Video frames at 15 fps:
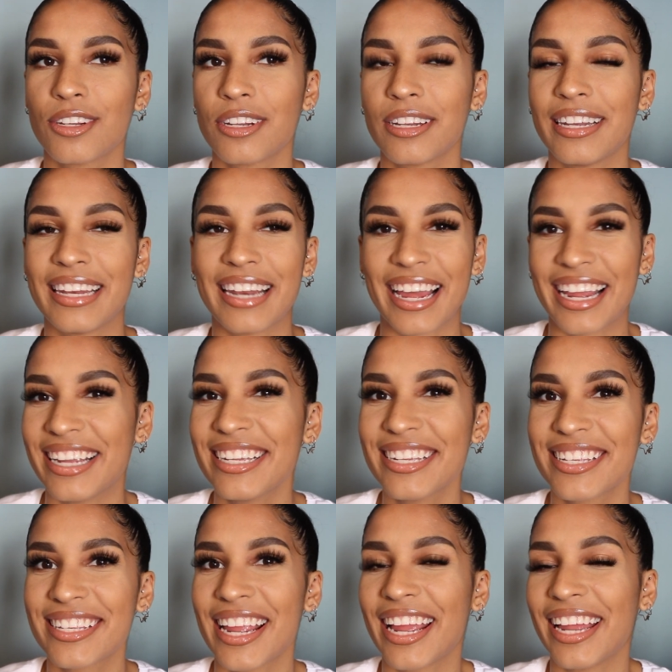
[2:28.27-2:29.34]

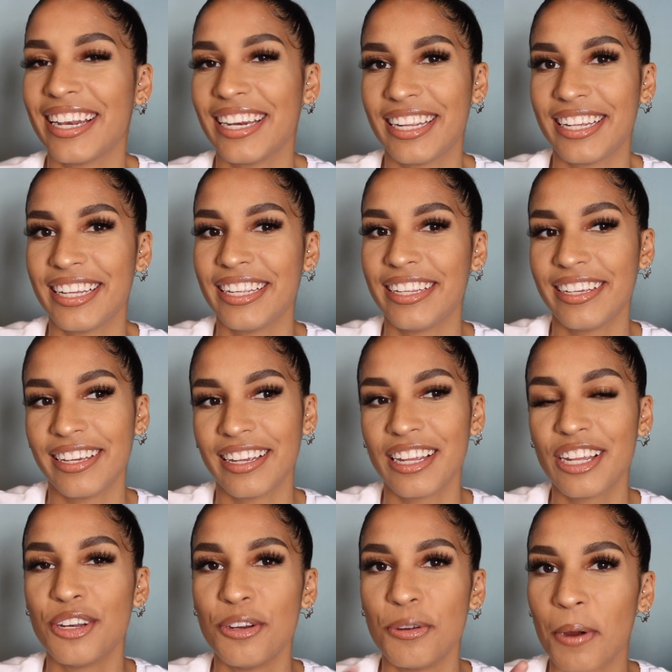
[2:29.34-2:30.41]
nice and he
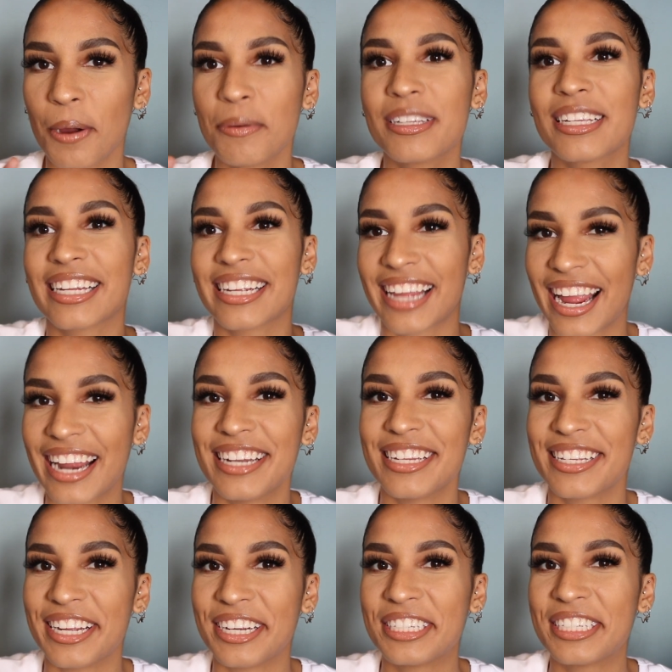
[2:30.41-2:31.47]
knew I was like kind of
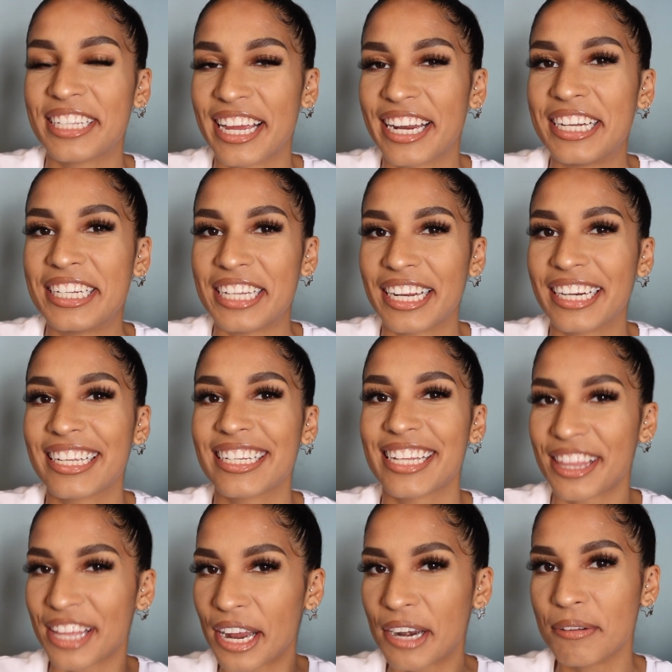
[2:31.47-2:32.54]
scared to get it done because I
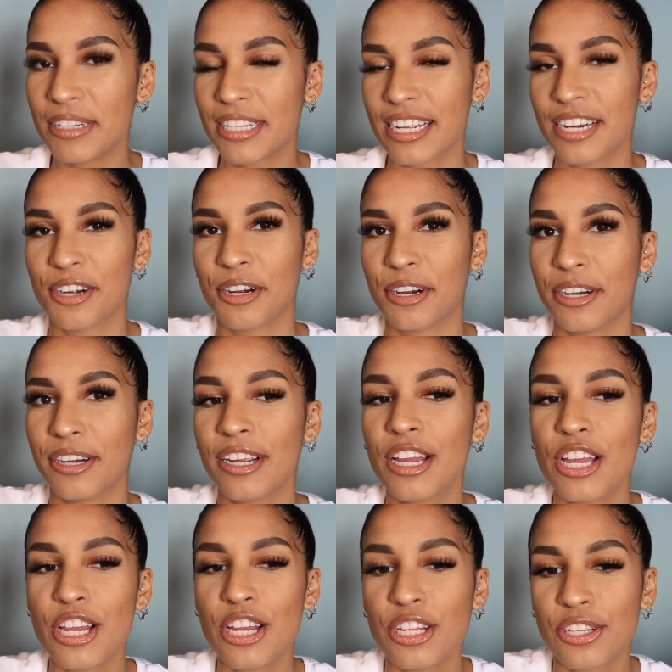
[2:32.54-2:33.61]
thought it was gonna hurt.
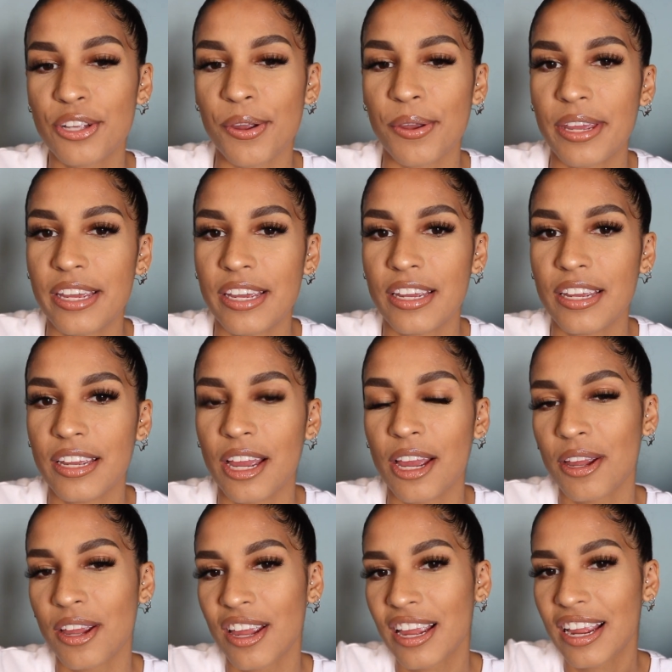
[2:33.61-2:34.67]
So he
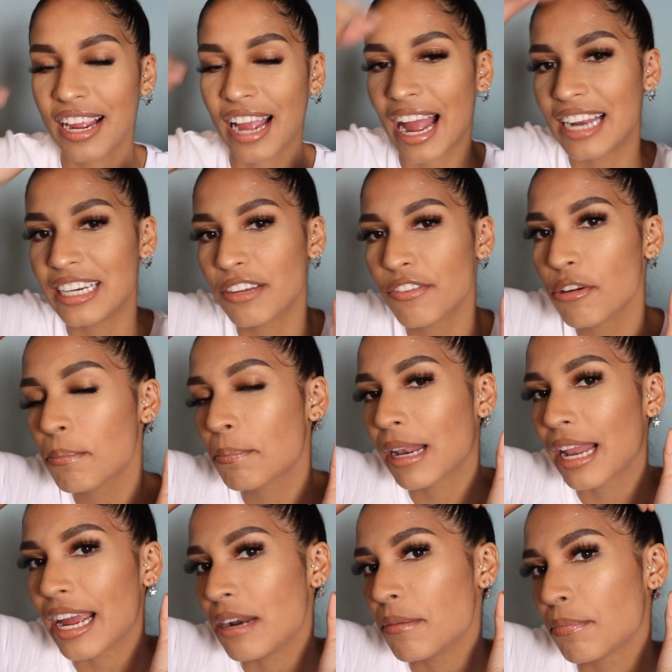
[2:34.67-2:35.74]
kind of
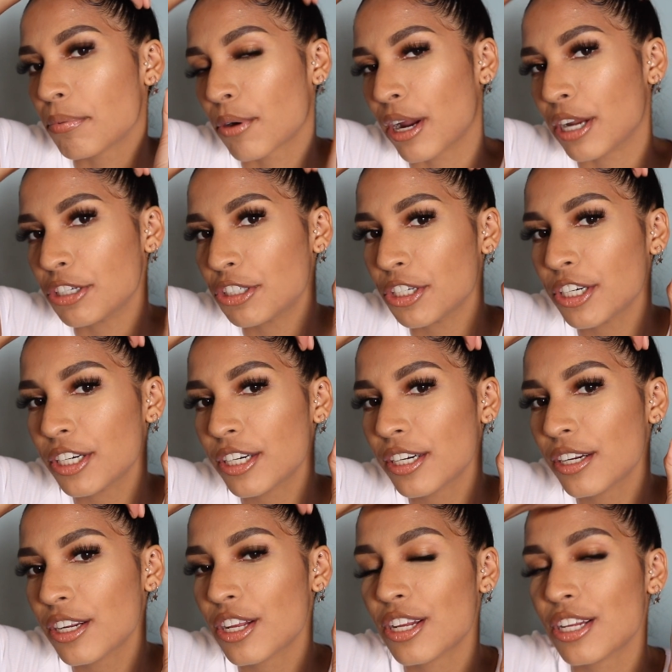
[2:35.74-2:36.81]
applied
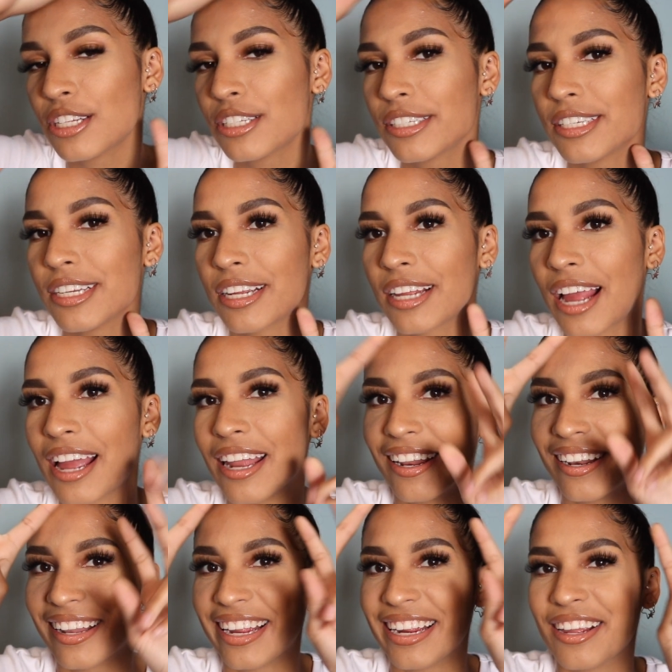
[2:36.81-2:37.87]
pressure to kind of
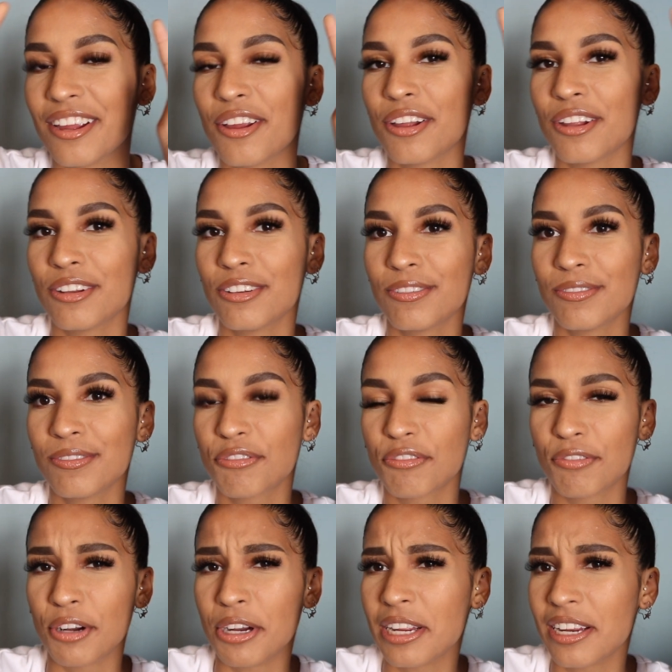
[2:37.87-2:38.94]
like
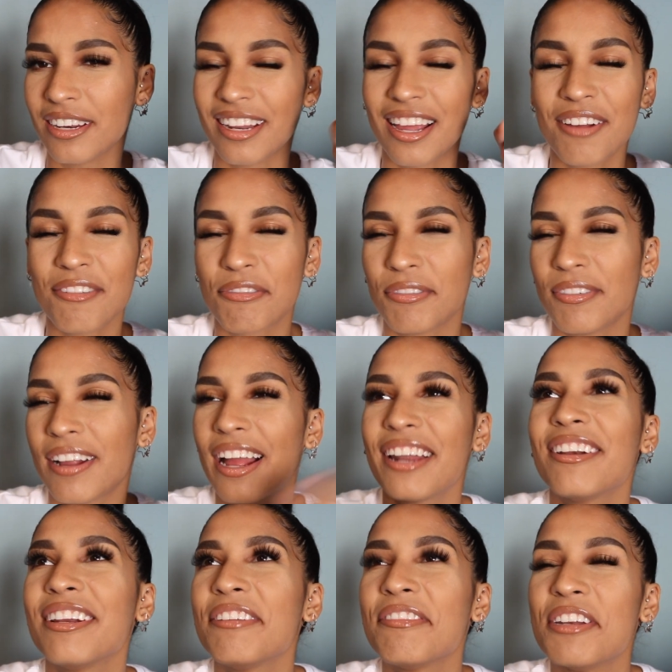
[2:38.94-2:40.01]
freak, not, I
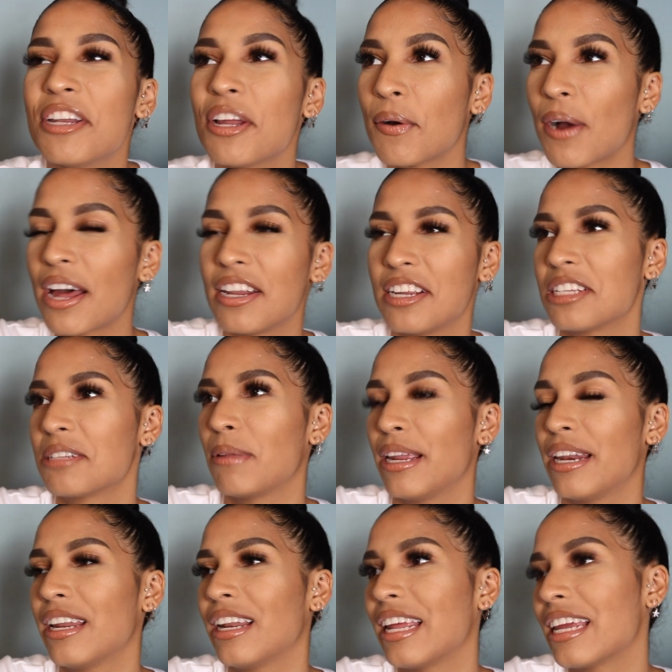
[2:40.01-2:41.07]
don't even know how to
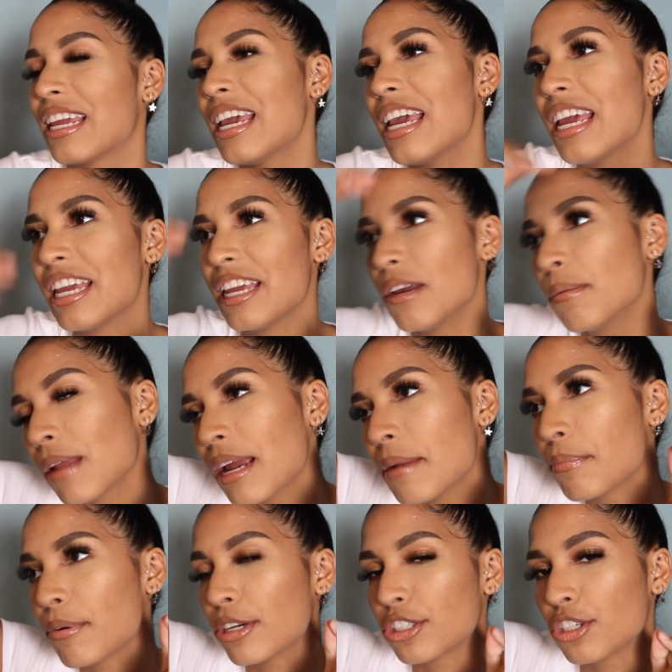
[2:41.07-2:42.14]
explain it. Like he
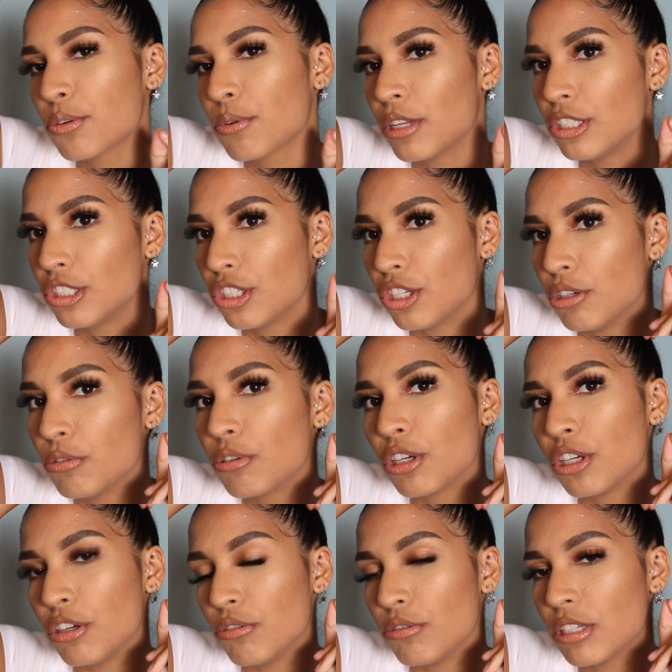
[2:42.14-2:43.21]
applied pressure with two
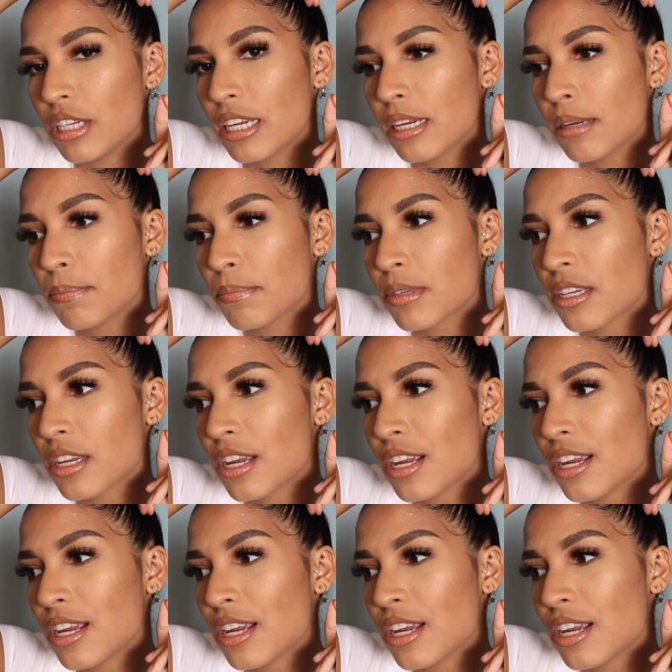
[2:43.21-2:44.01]
Q-tips